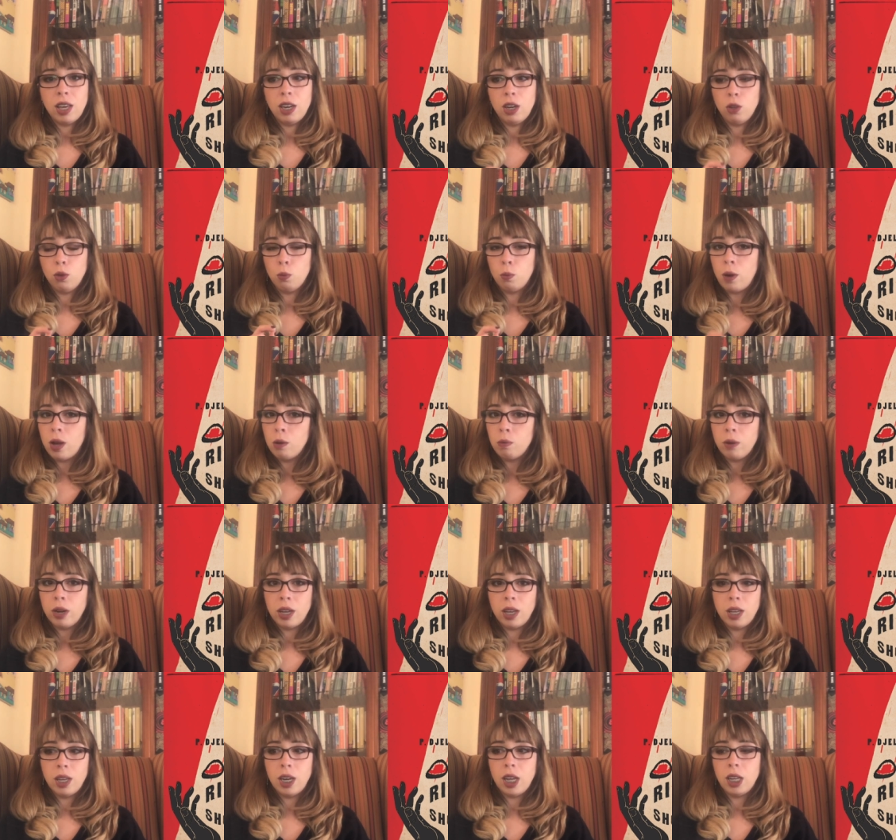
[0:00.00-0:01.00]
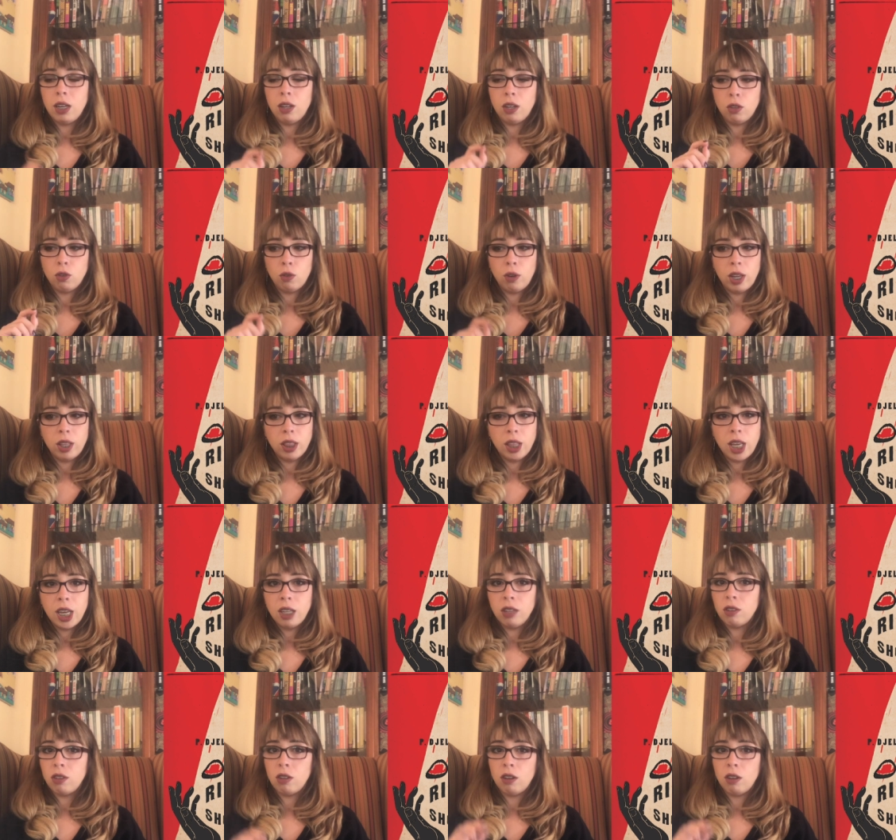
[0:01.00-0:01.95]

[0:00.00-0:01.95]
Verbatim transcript: It is well written, it does great things,